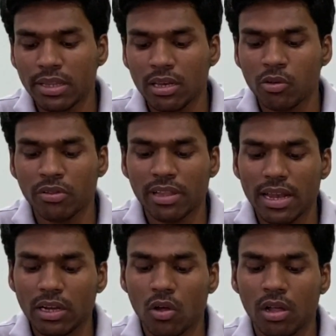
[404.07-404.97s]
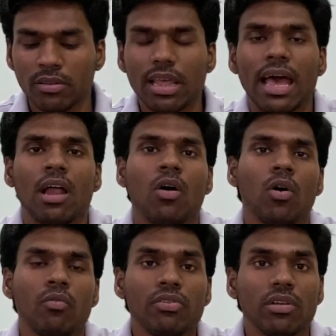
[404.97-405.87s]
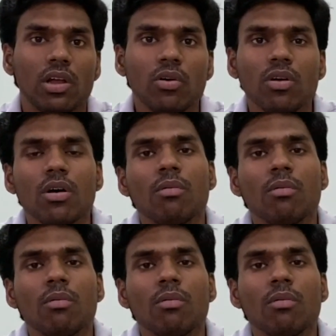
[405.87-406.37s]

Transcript: then you can select always allow,